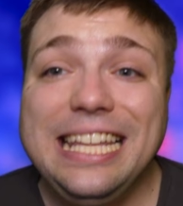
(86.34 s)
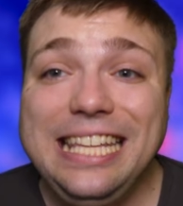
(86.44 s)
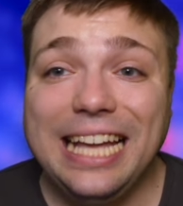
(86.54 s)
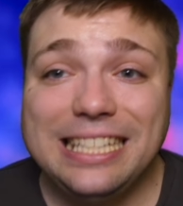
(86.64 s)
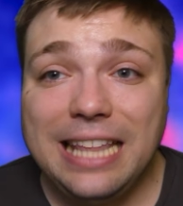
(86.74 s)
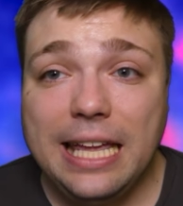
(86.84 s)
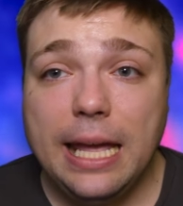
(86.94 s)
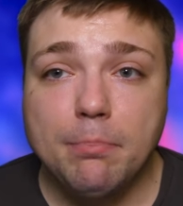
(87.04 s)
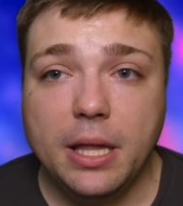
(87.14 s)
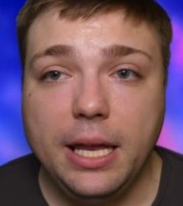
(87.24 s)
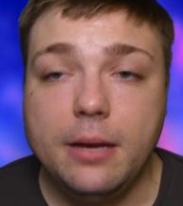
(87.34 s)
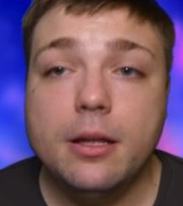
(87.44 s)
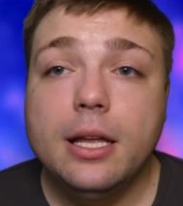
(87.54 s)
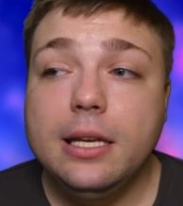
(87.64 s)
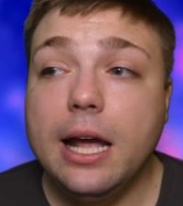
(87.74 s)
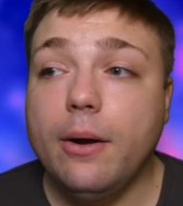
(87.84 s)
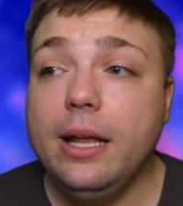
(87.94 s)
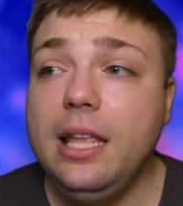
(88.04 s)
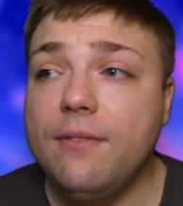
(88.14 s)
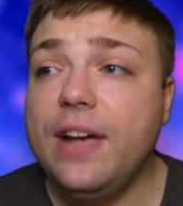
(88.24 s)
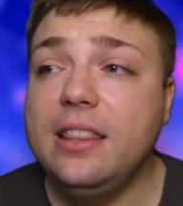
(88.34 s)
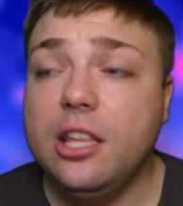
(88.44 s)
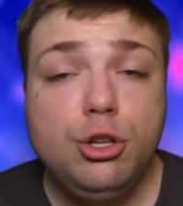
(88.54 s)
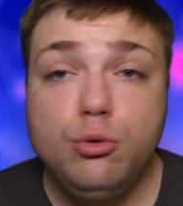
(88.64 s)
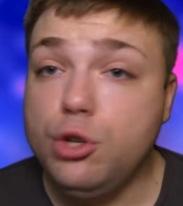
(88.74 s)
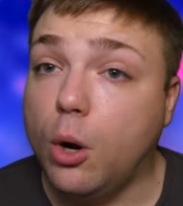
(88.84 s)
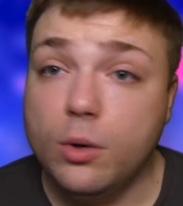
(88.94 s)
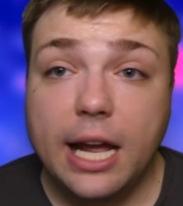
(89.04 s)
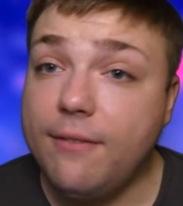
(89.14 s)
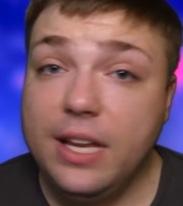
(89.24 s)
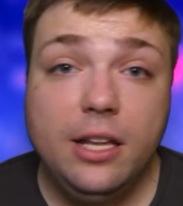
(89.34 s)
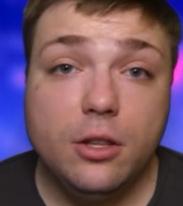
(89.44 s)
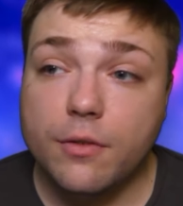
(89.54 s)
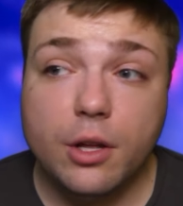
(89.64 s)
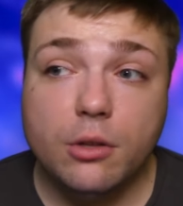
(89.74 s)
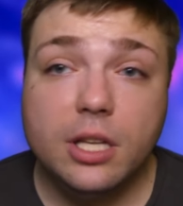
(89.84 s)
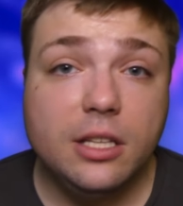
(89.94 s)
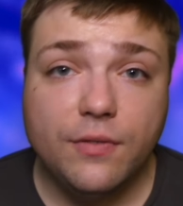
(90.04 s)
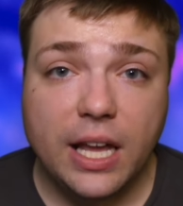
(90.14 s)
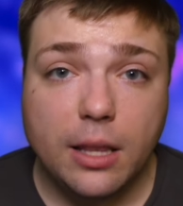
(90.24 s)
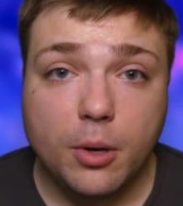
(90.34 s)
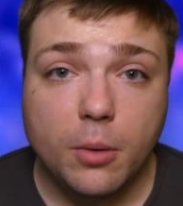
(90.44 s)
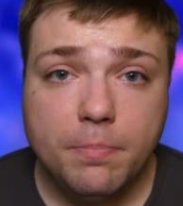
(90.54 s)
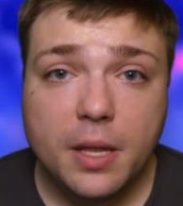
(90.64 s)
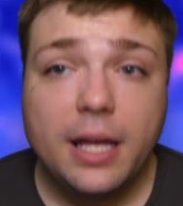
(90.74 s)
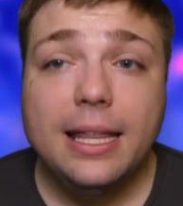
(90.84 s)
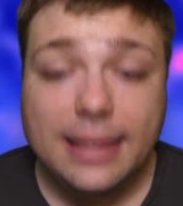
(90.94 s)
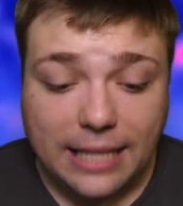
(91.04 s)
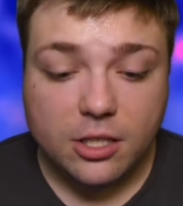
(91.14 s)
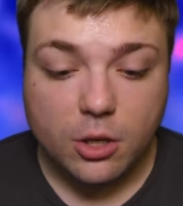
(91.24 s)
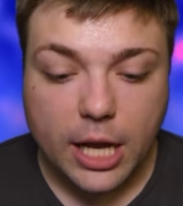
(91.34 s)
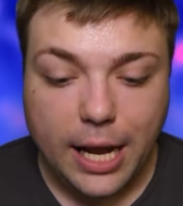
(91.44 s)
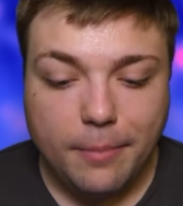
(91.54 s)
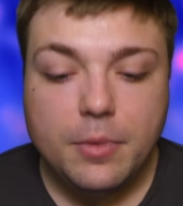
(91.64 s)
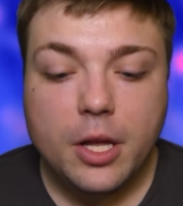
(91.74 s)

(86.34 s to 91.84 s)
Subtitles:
Yes, they can bleed. Now, in the event that you don't have either of those things available, that's okay.